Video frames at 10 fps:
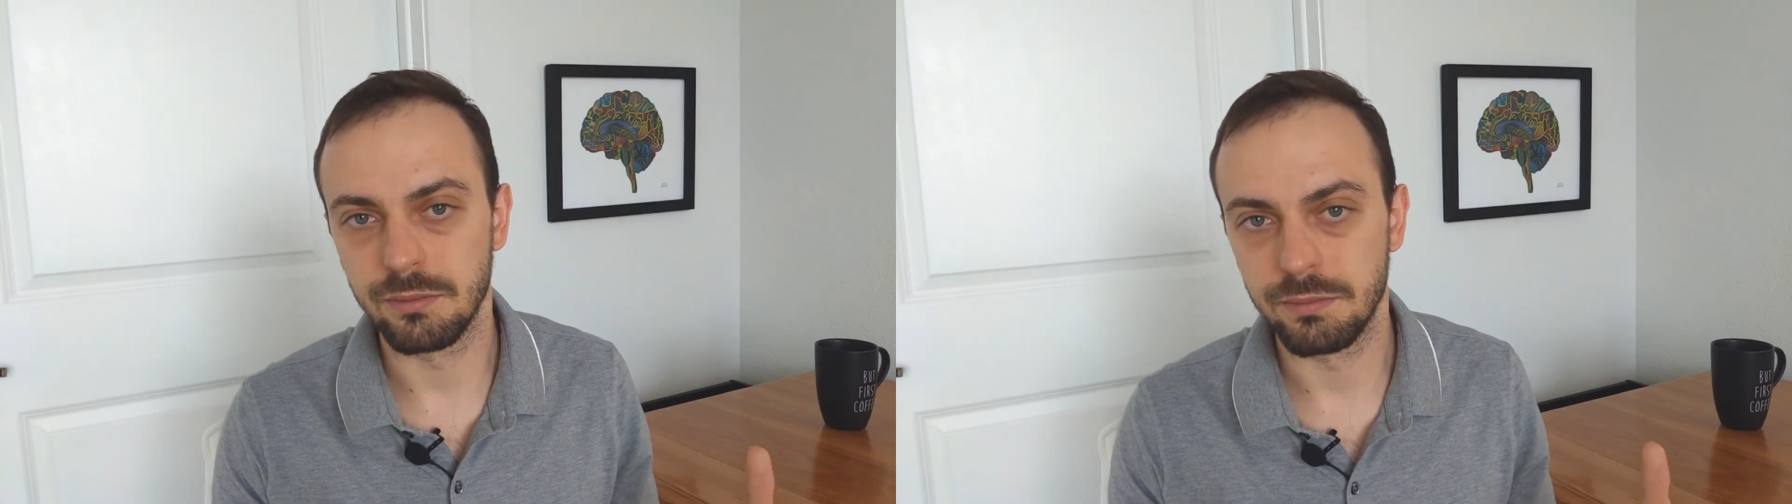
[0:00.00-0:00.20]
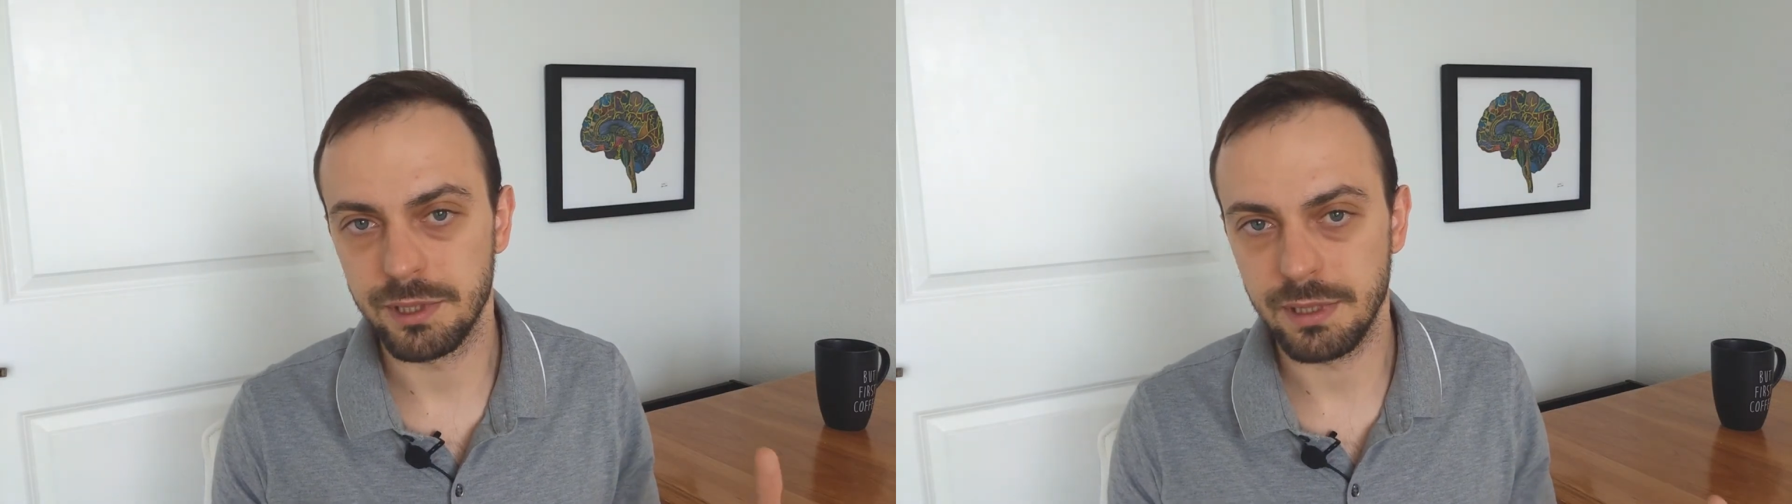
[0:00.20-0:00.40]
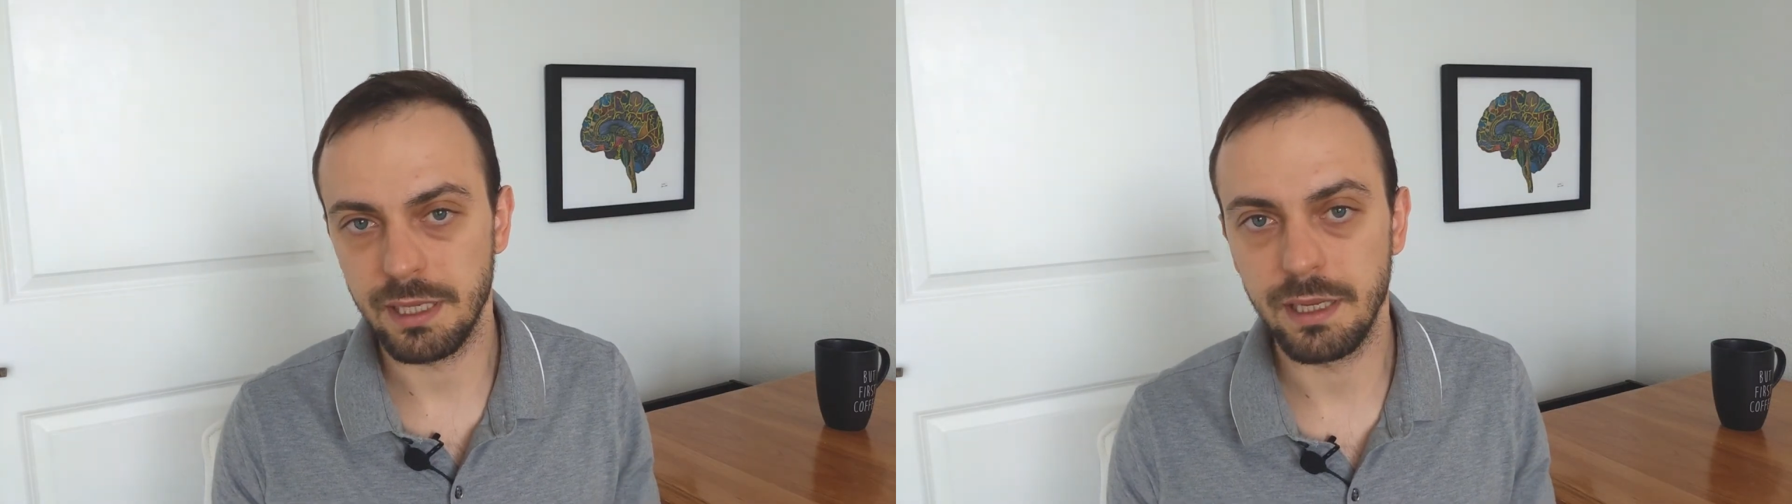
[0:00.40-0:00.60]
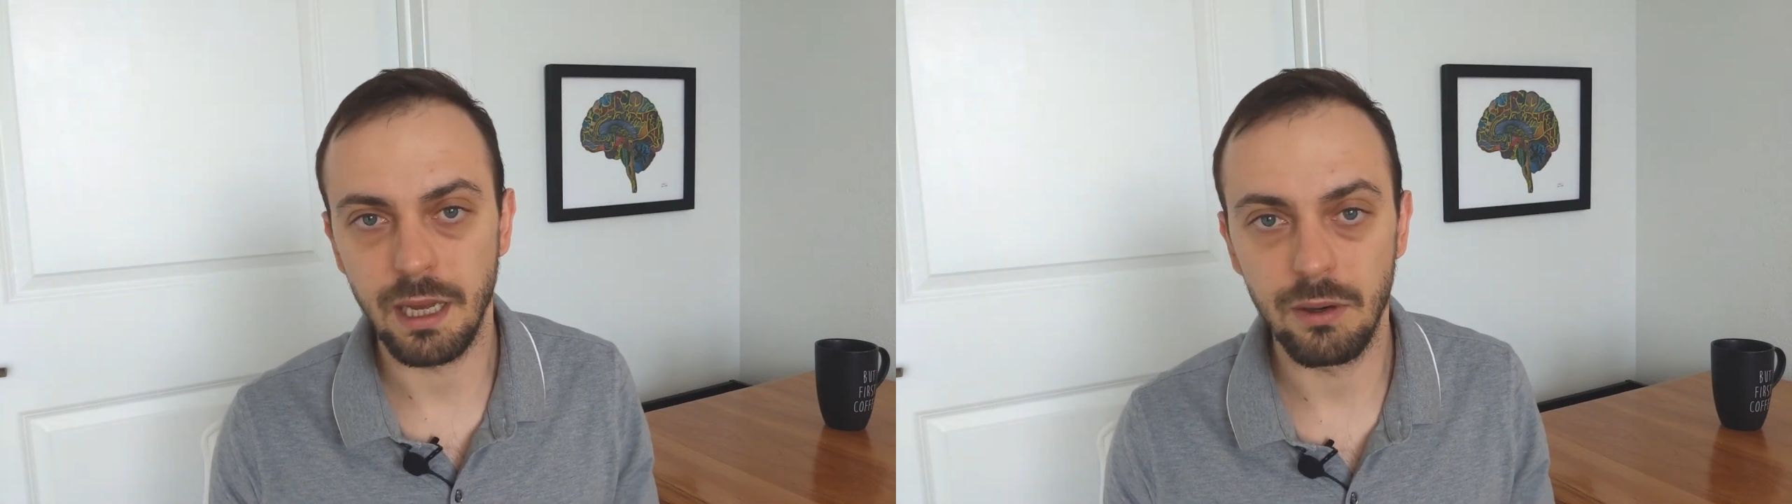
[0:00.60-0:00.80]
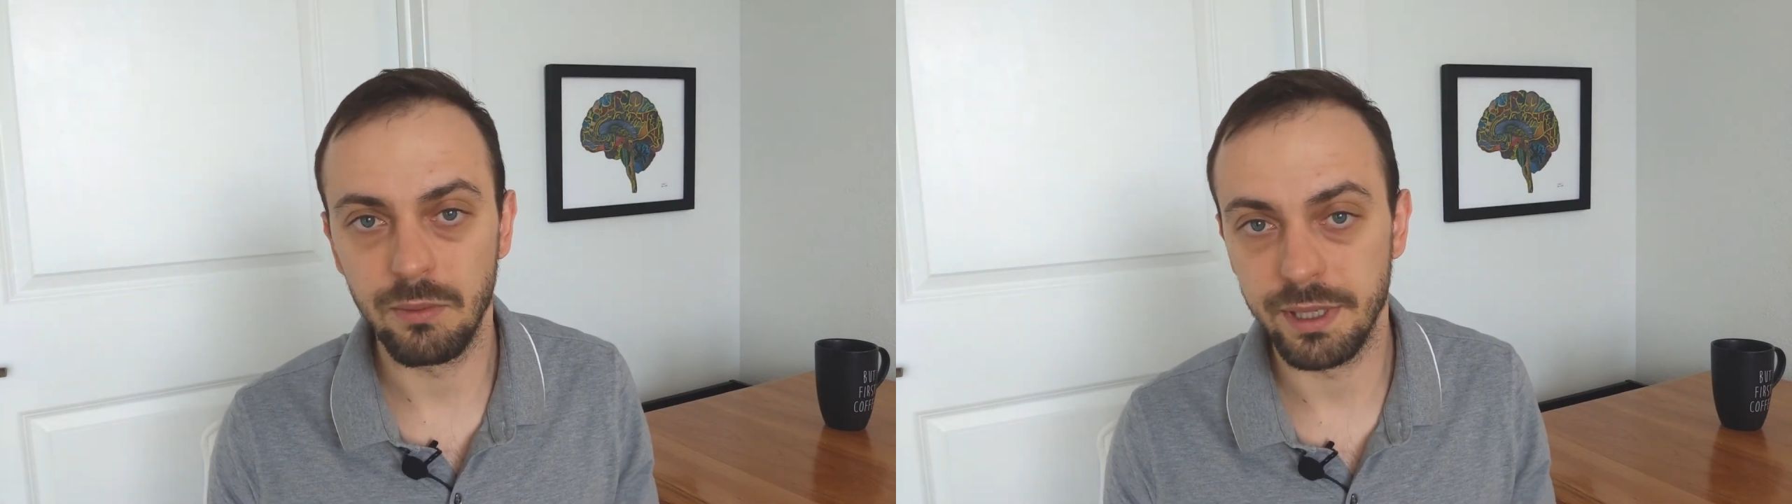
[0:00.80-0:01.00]
study
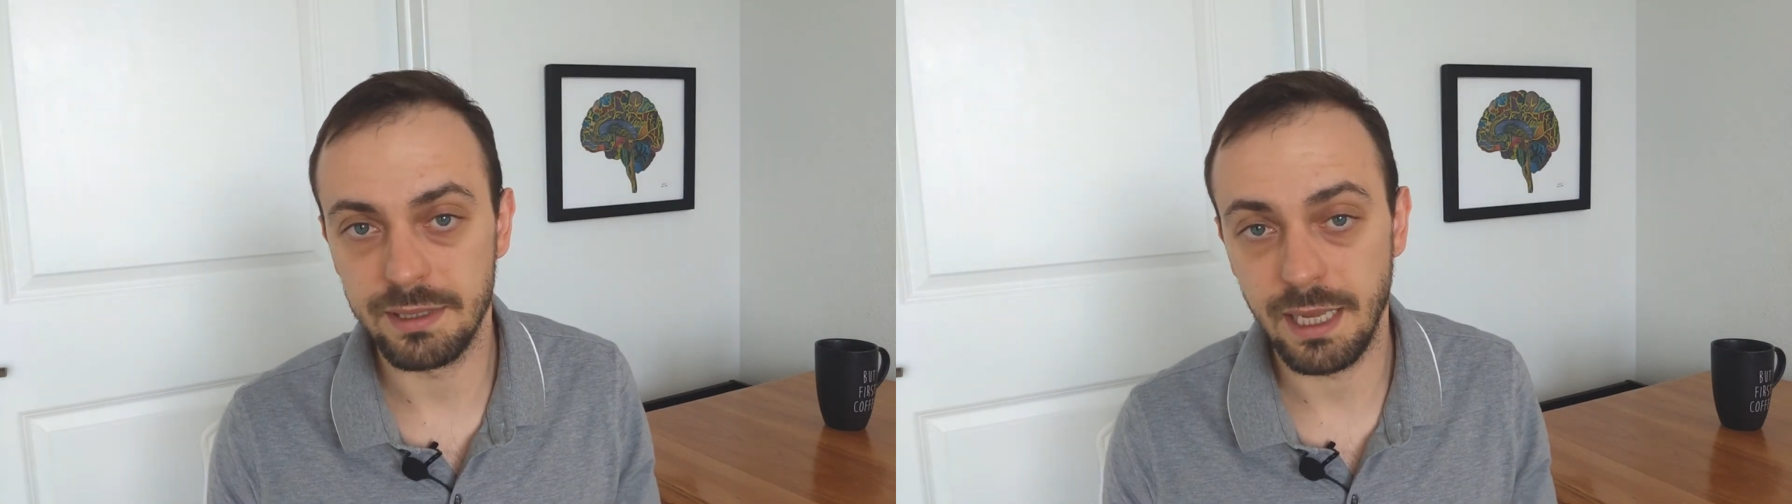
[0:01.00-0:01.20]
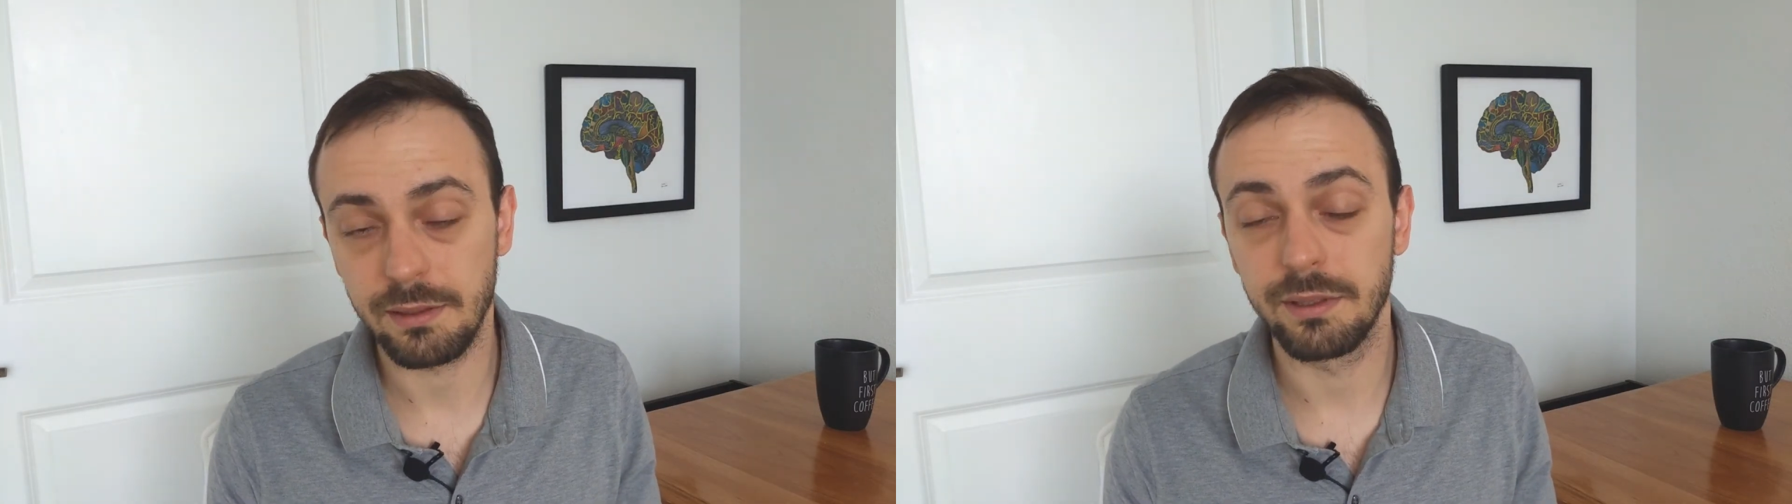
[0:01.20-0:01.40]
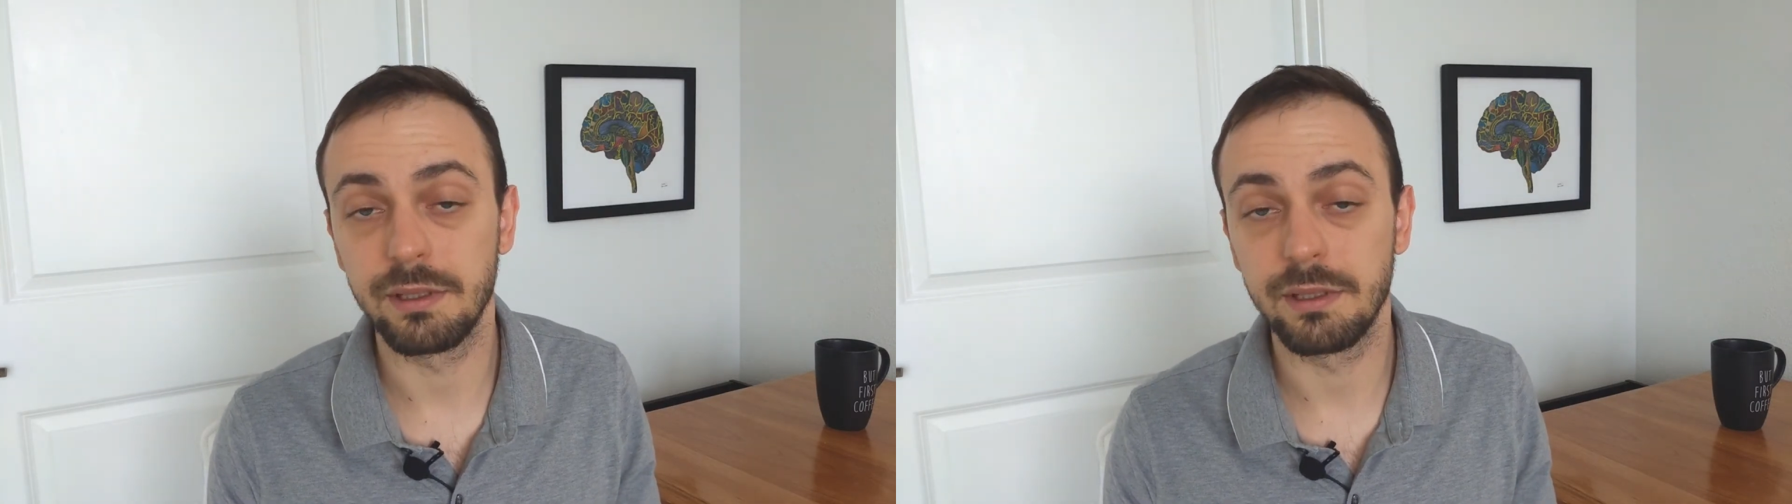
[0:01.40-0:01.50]
how exactly it